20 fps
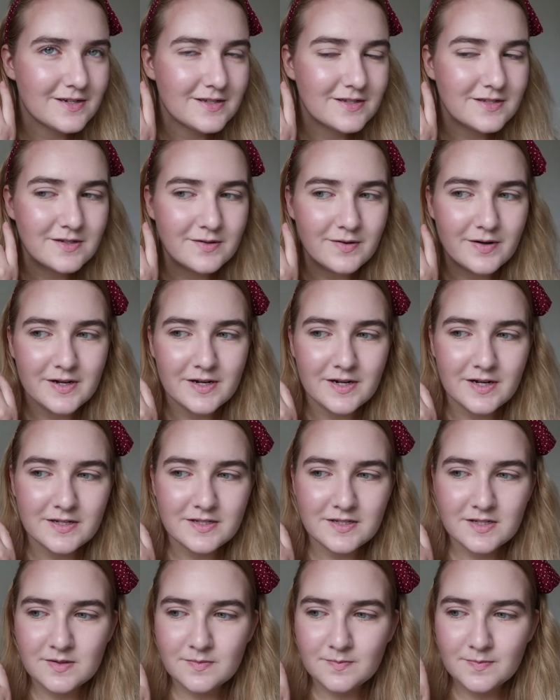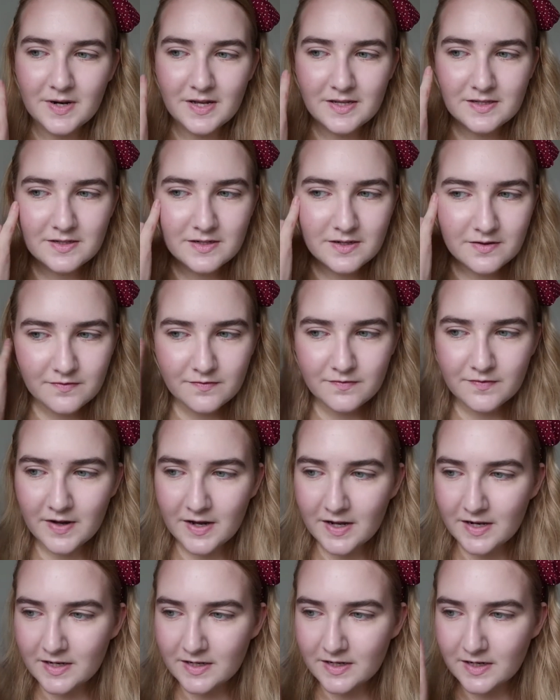It's quite nice. It's blended in
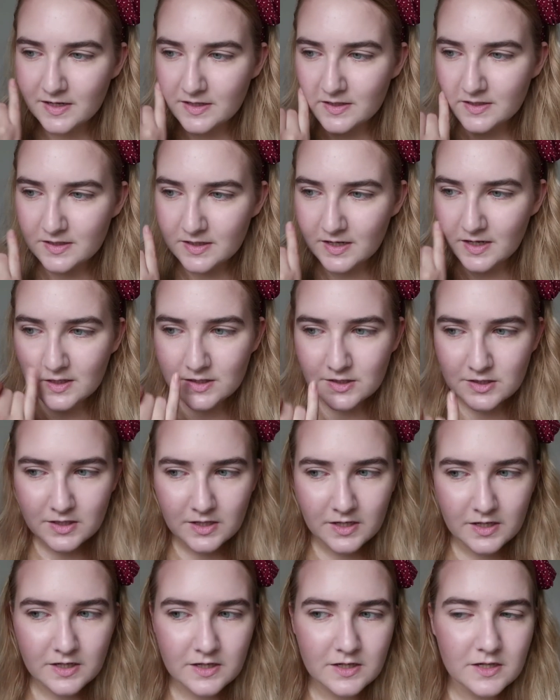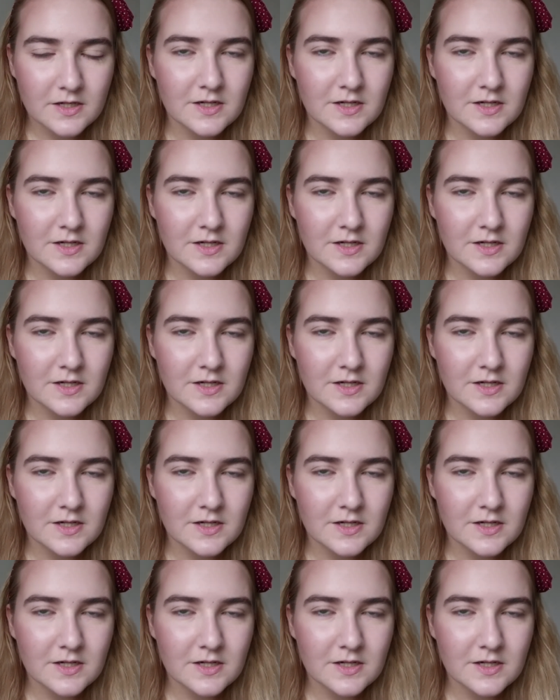fairly nicely actually.